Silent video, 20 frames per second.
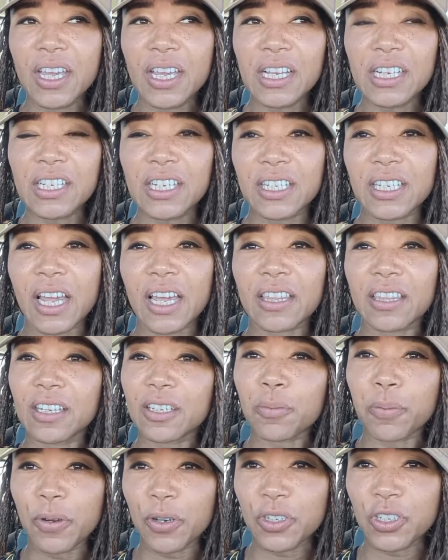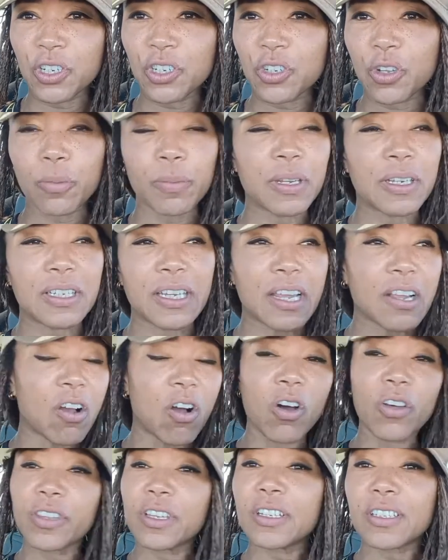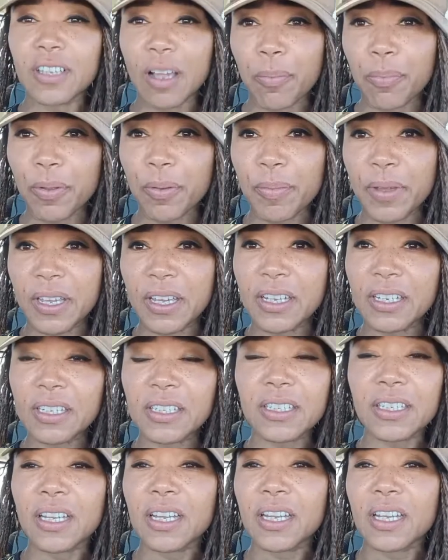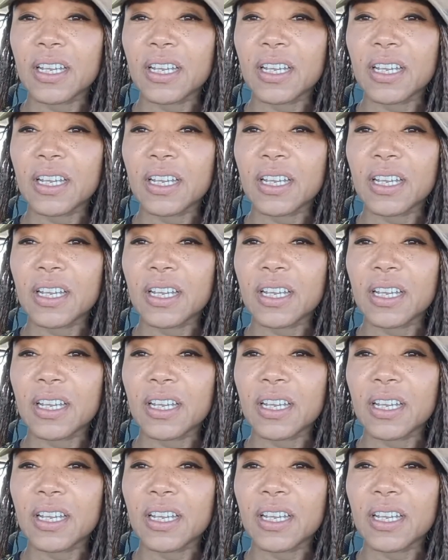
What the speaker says: She's like, this person told me to take all these supplements.